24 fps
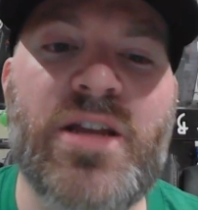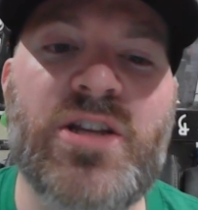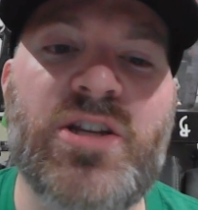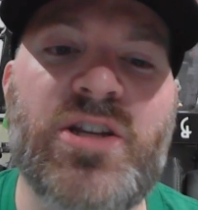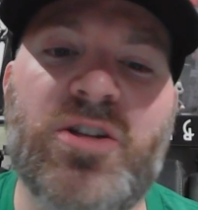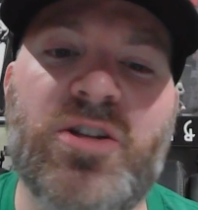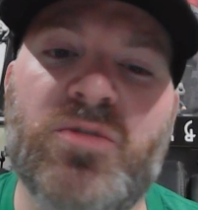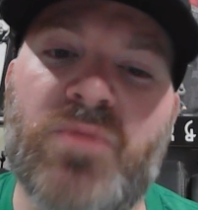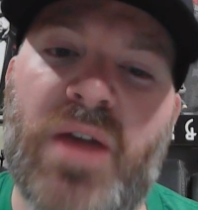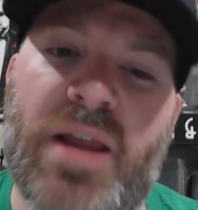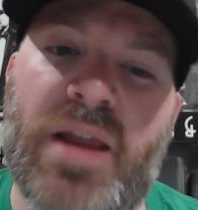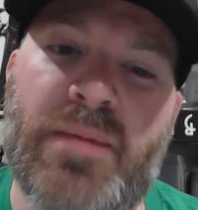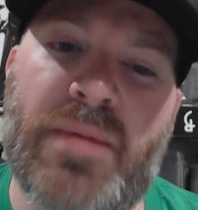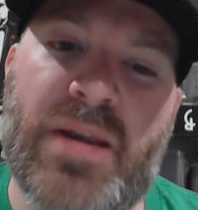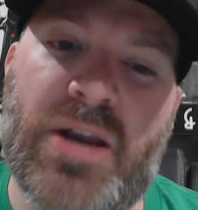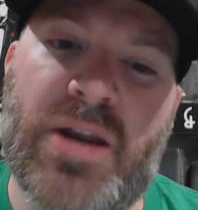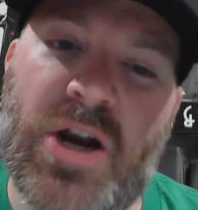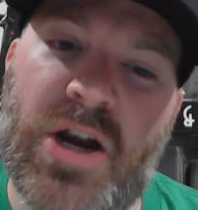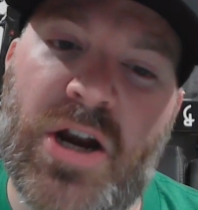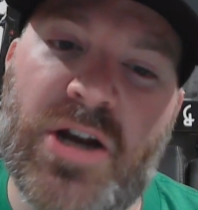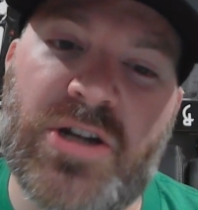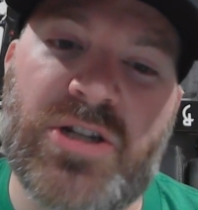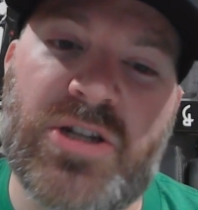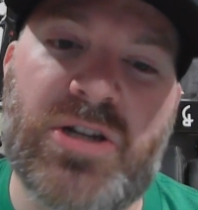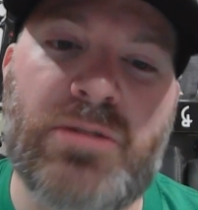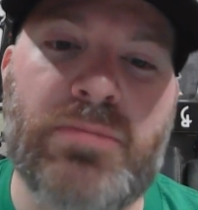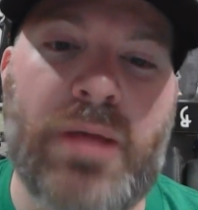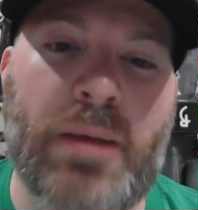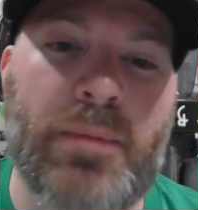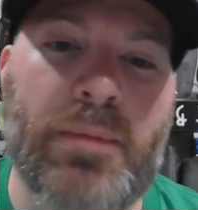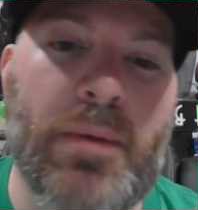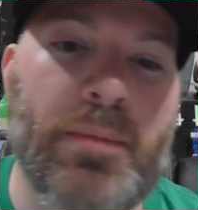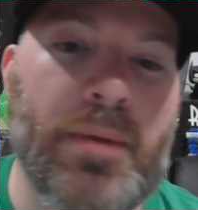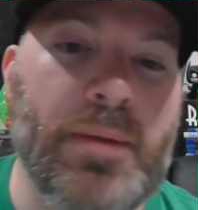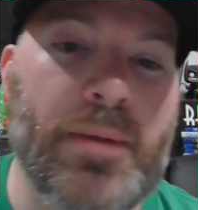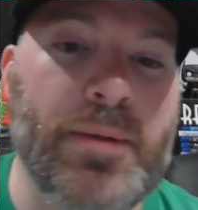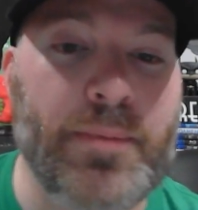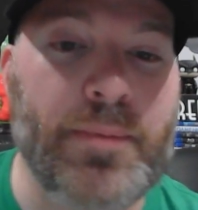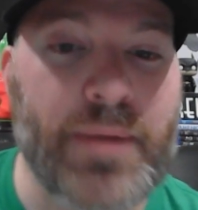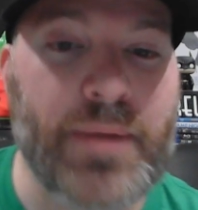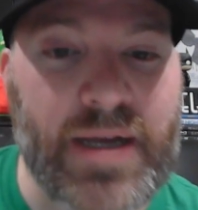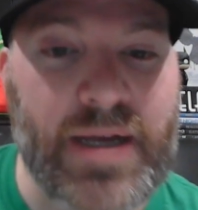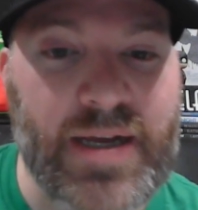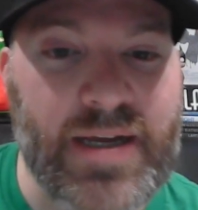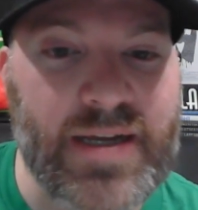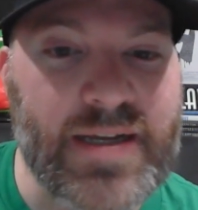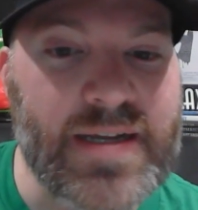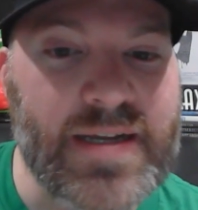And she goes, well, I didn't mean to hurt you, blah, blah, blah, blah,
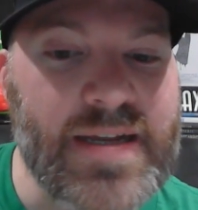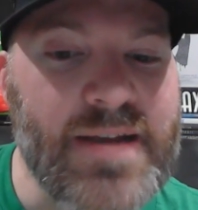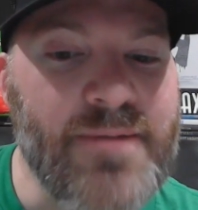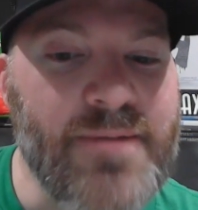blah.